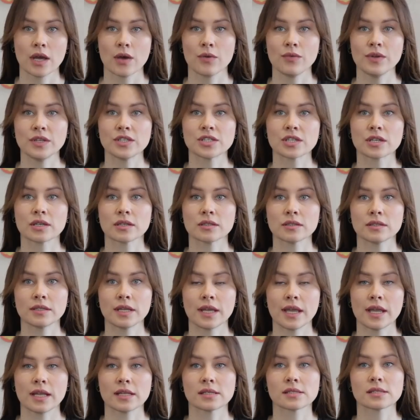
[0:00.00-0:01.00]
which
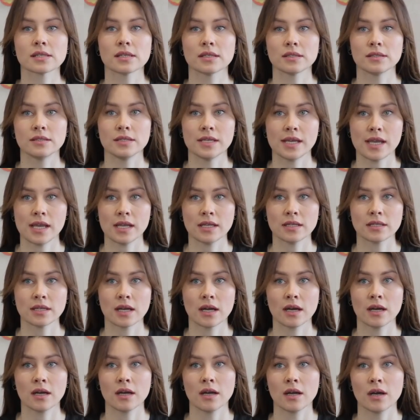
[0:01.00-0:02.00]
contains
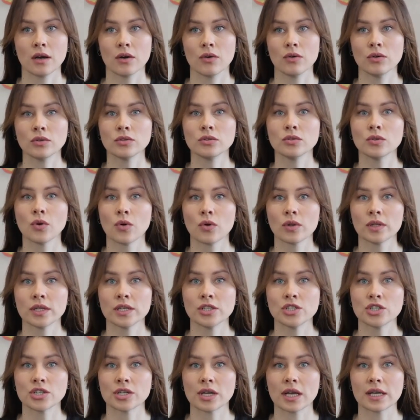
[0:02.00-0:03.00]
data or
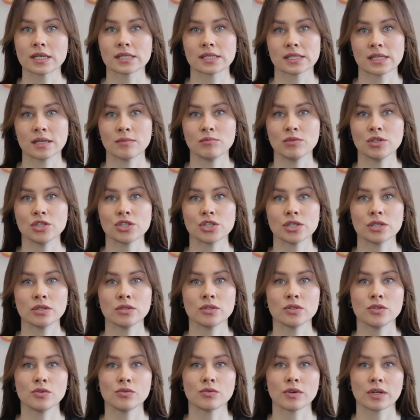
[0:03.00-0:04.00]
knowledge
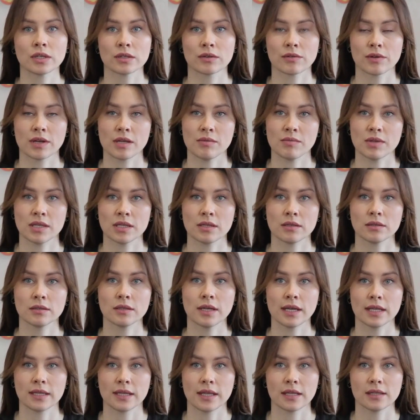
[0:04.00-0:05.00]
established during
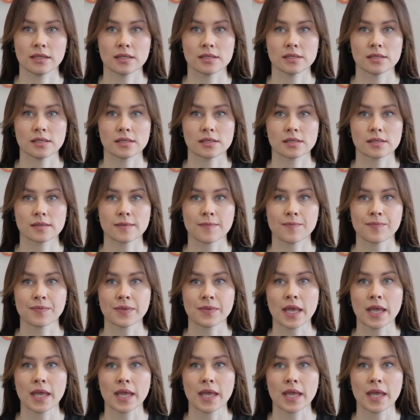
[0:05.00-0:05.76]
criminal analysis.